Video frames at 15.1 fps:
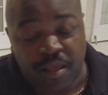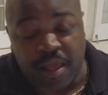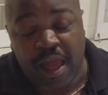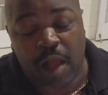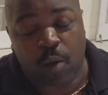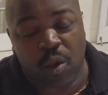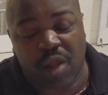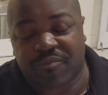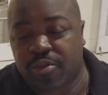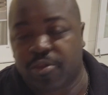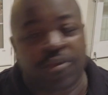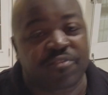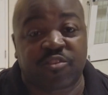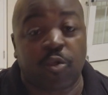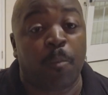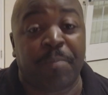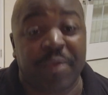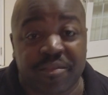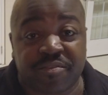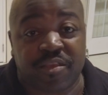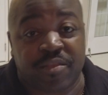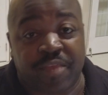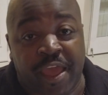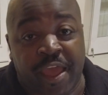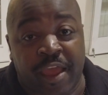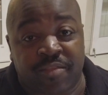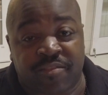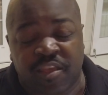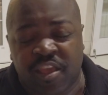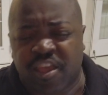however, you're so busy that
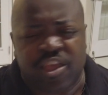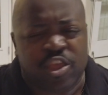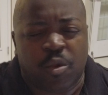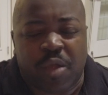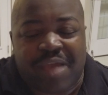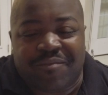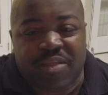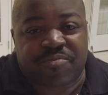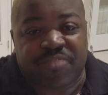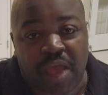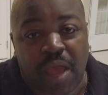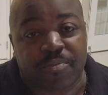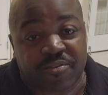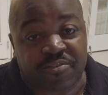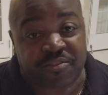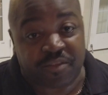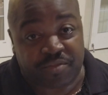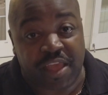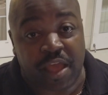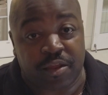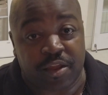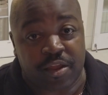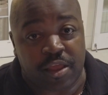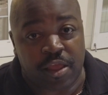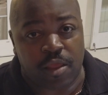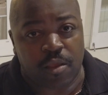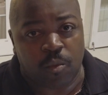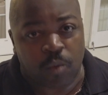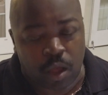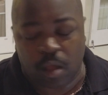you don't have enough time to sit down and eat,
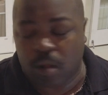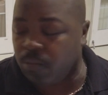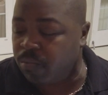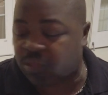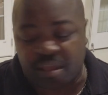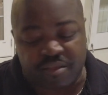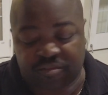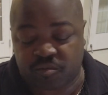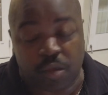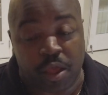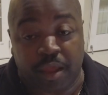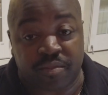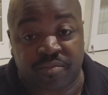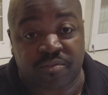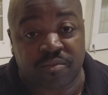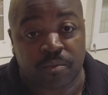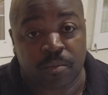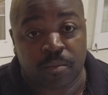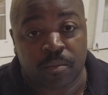well, guess what?